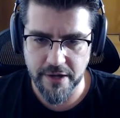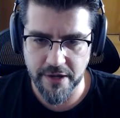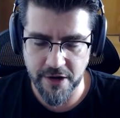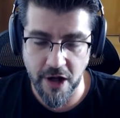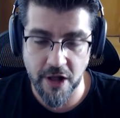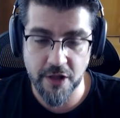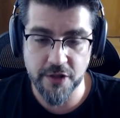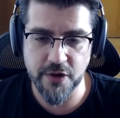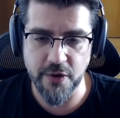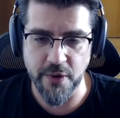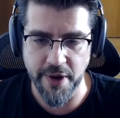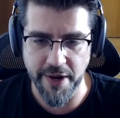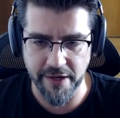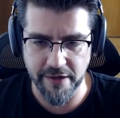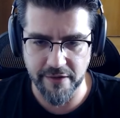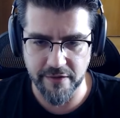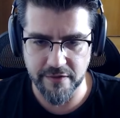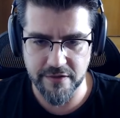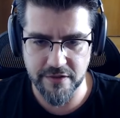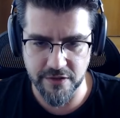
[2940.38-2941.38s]
an
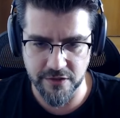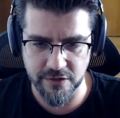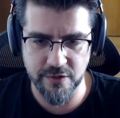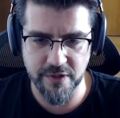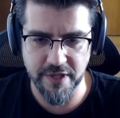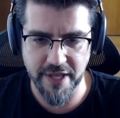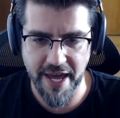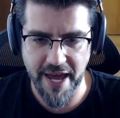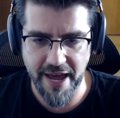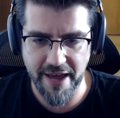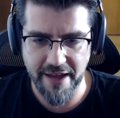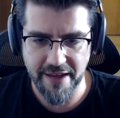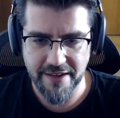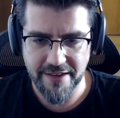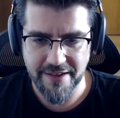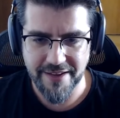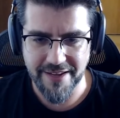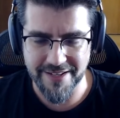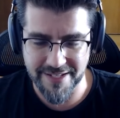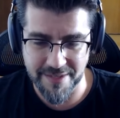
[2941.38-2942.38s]
altcoin to do that
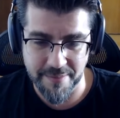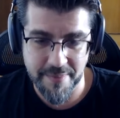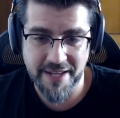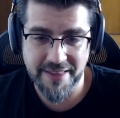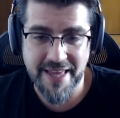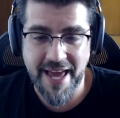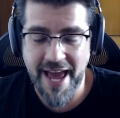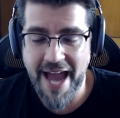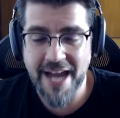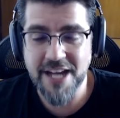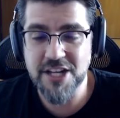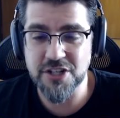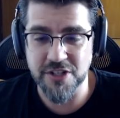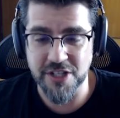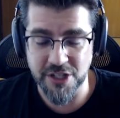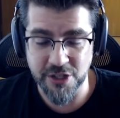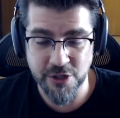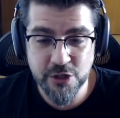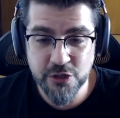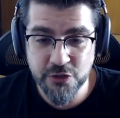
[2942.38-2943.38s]
and to make that
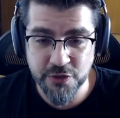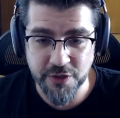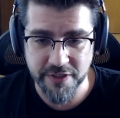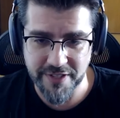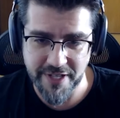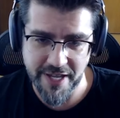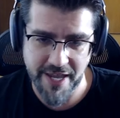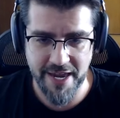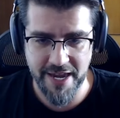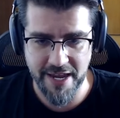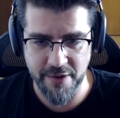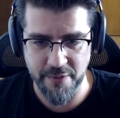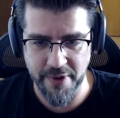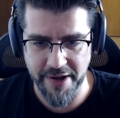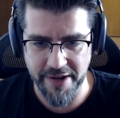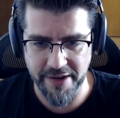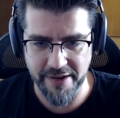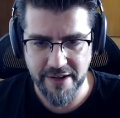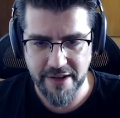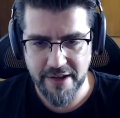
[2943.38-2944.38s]
actually useful to
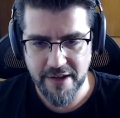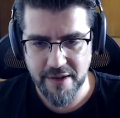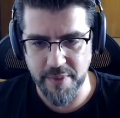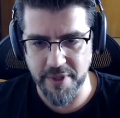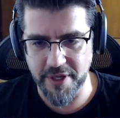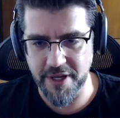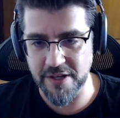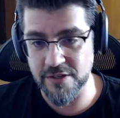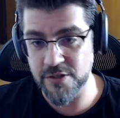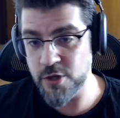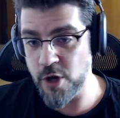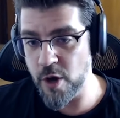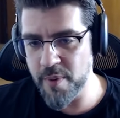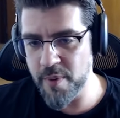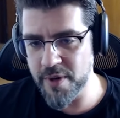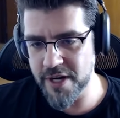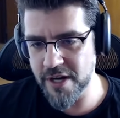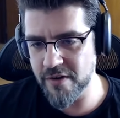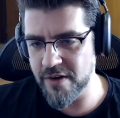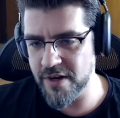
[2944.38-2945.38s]
anyone because
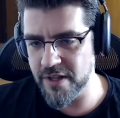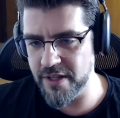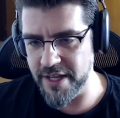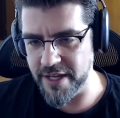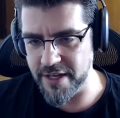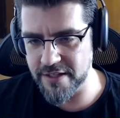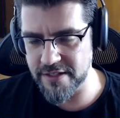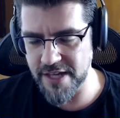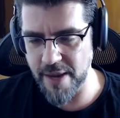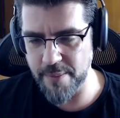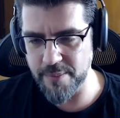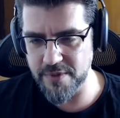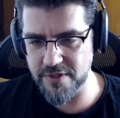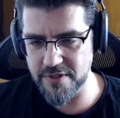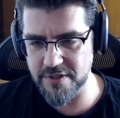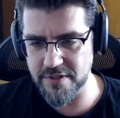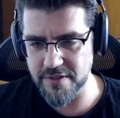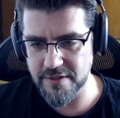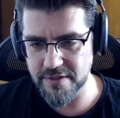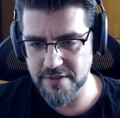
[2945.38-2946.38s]
nobody really
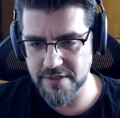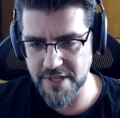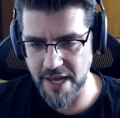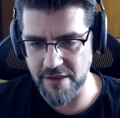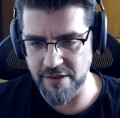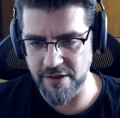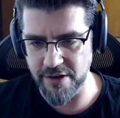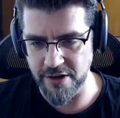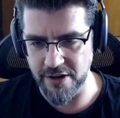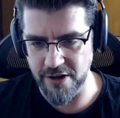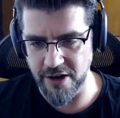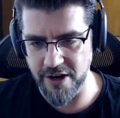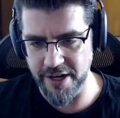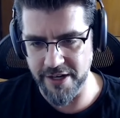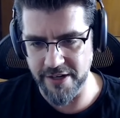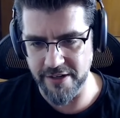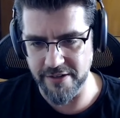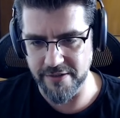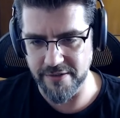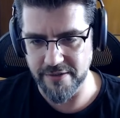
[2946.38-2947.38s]
accepts Tether
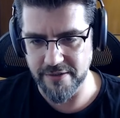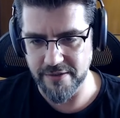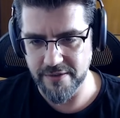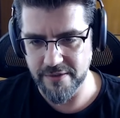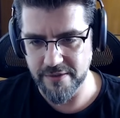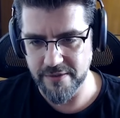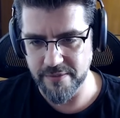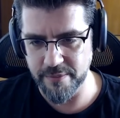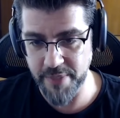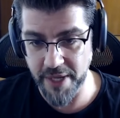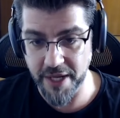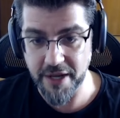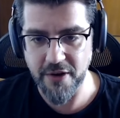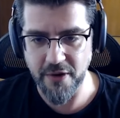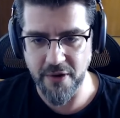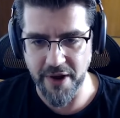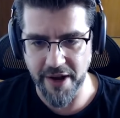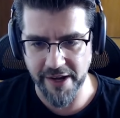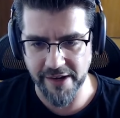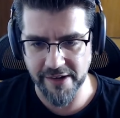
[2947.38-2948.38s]
on
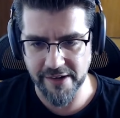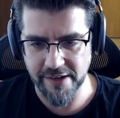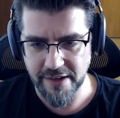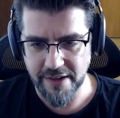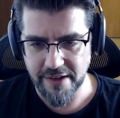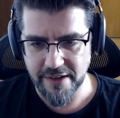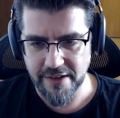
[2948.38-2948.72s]
Bitcoin